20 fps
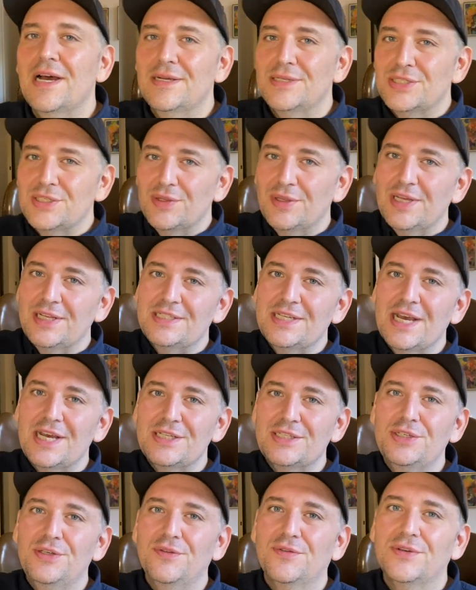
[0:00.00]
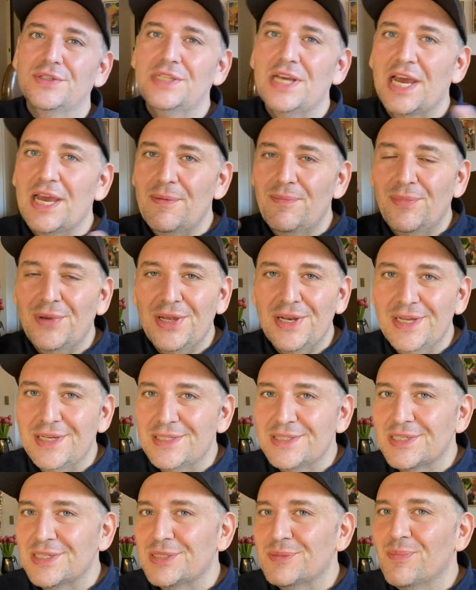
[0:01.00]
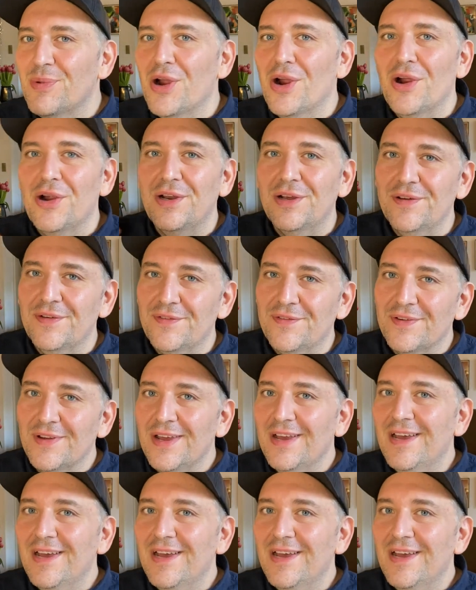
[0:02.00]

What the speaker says: So they test you for diabetes as part of